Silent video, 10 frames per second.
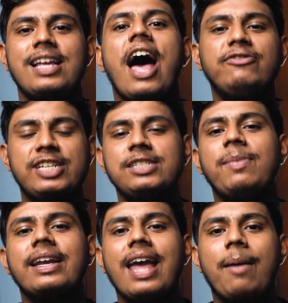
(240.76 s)
I've changed
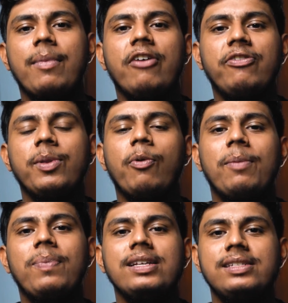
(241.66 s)
my camera from the
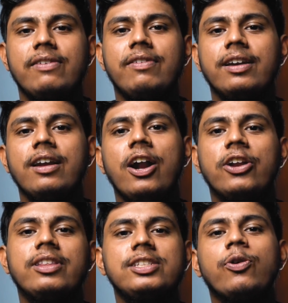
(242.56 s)
OnePlus 7 to
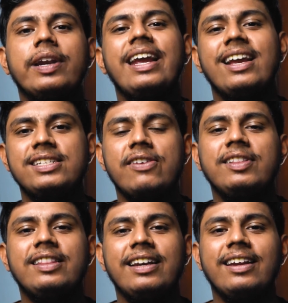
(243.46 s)
the Sony
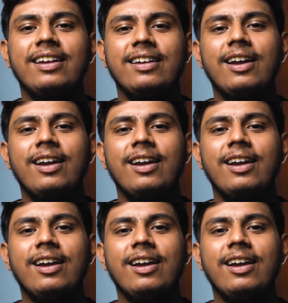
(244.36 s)
A7 III.